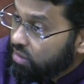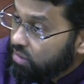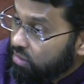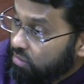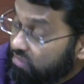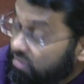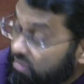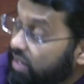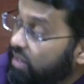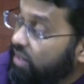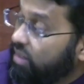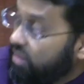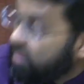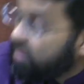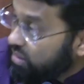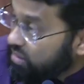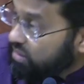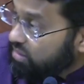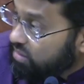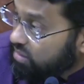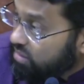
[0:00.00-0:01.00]
many
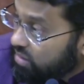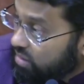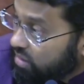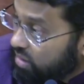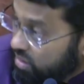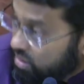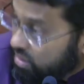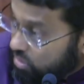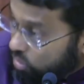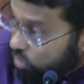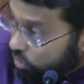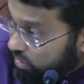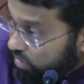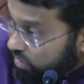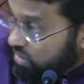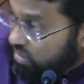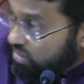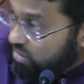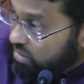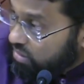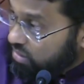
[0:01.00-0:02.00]
things his
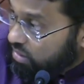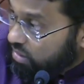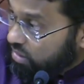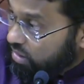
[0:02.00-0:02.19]
nobility